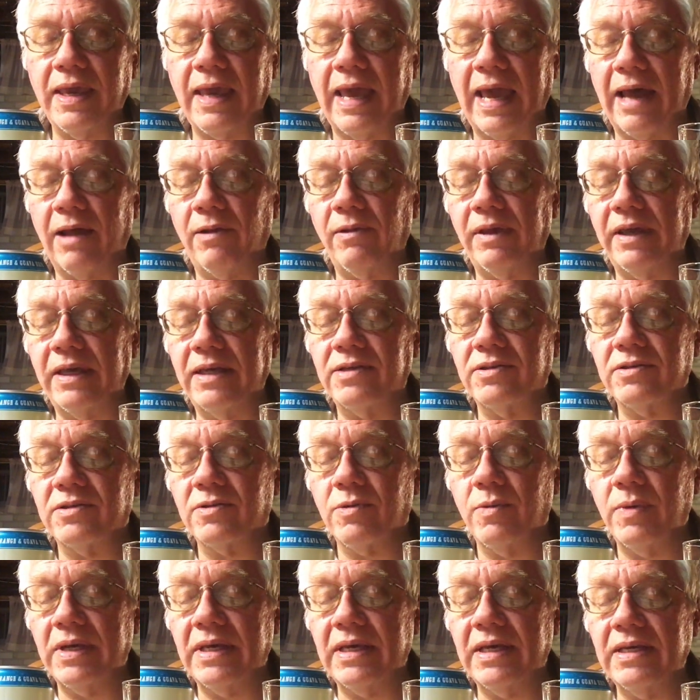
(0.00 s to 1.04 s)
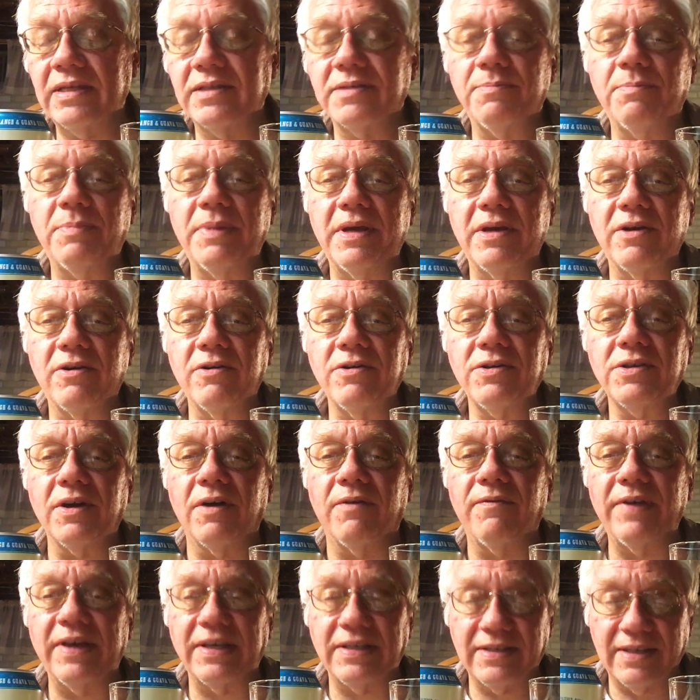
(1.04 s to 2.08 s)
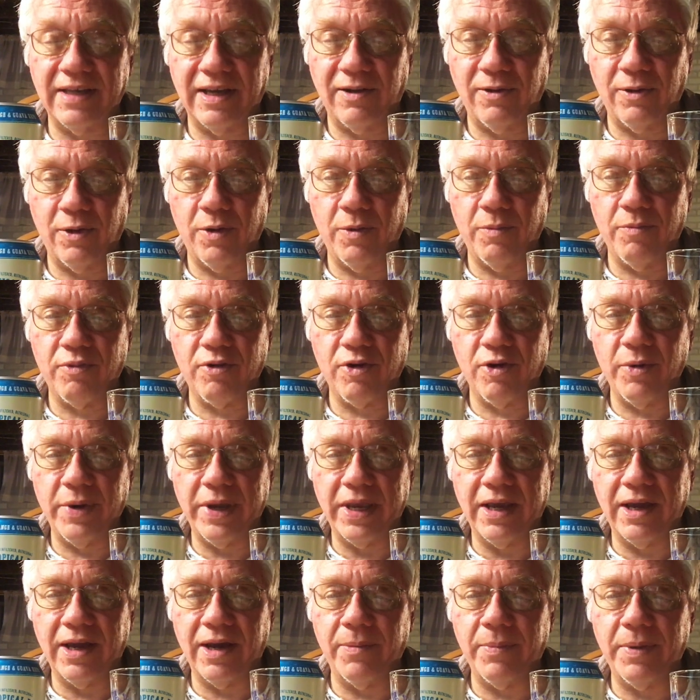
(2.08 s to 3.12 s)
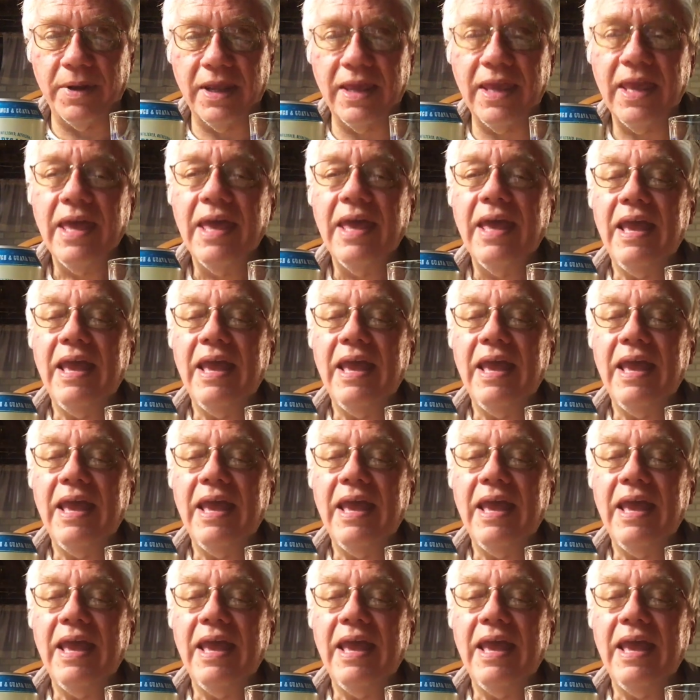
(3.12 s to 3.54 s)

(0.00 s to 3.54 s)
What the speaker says: Cali-Squeeze beers of SLO Brewing Company.